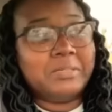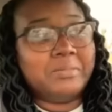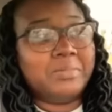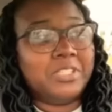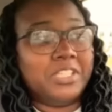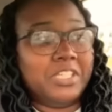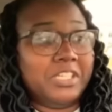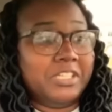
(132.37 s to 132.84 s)

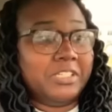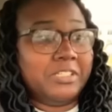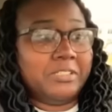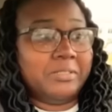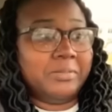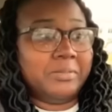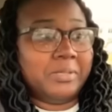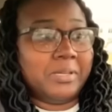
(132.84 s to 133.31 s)

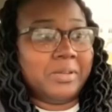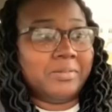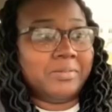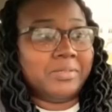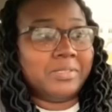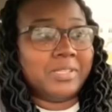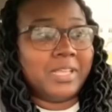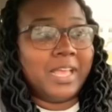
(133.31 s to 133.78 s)
chill? And I
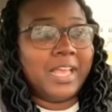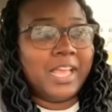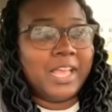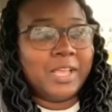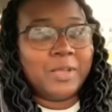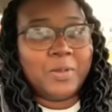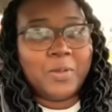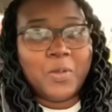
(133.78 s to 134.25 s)
was
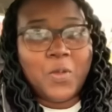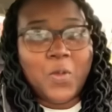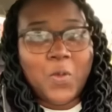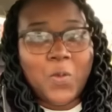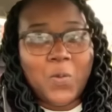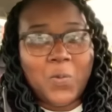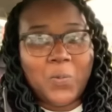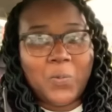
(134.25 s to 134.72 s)
like,
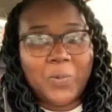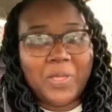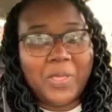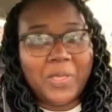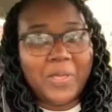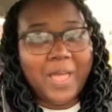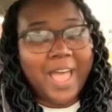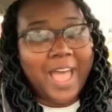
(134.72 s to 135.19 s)

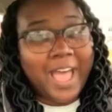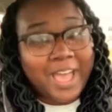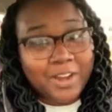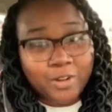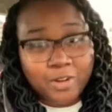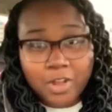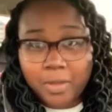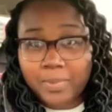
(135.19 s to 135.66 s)
well, I
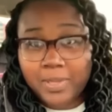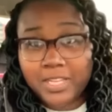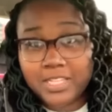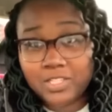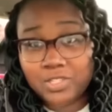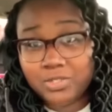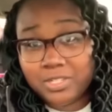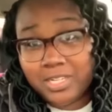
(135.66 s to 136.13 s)
don't know,
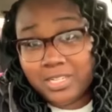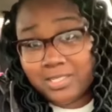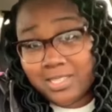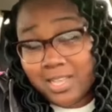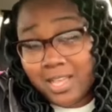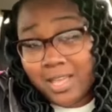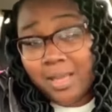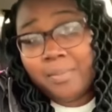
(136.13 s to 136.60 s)
because during that
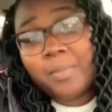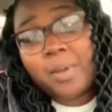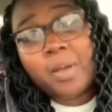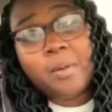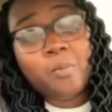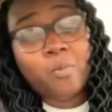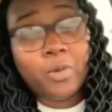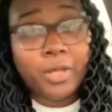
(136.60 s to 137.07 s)
time,
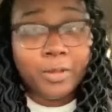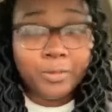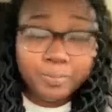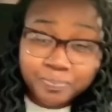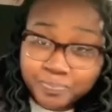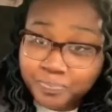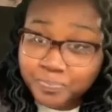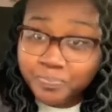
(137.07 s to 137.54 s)

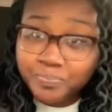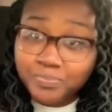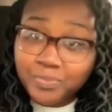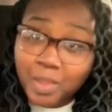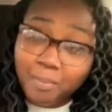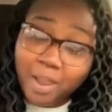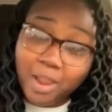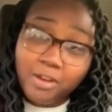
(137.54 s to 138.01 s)
well,
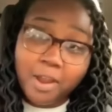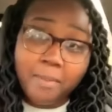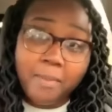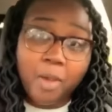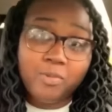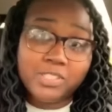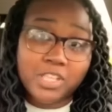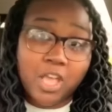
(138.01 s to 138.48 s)
my
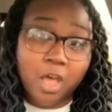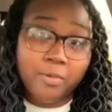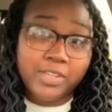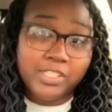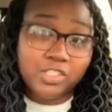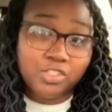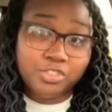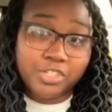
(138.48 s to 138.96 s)
grandma was
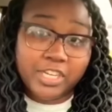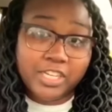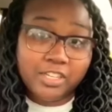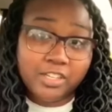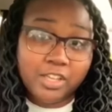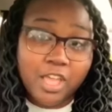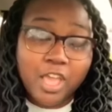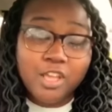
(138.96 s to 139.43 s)
always strict.
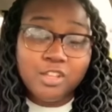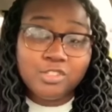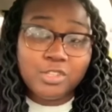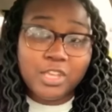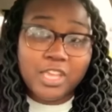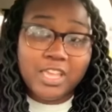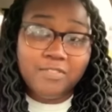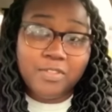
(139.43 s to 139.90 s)

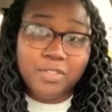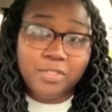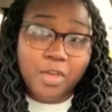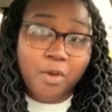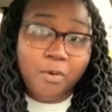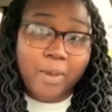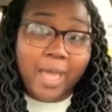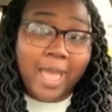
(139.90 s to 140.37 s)
So even
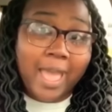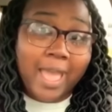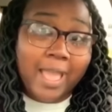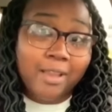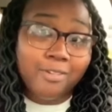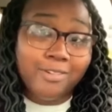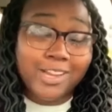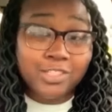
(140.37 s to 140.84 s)
though
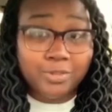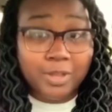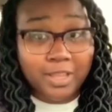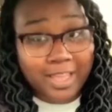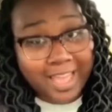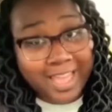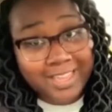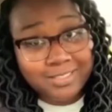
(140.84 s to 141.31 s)
I
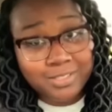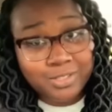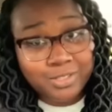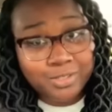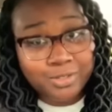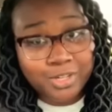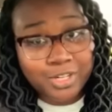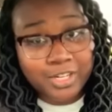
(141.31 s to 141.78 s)
graduated high
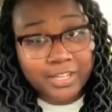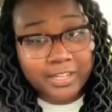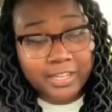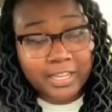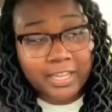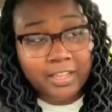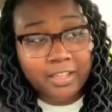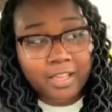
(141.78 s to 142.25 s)
school
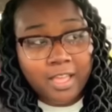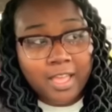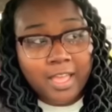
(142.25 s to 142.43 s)
early,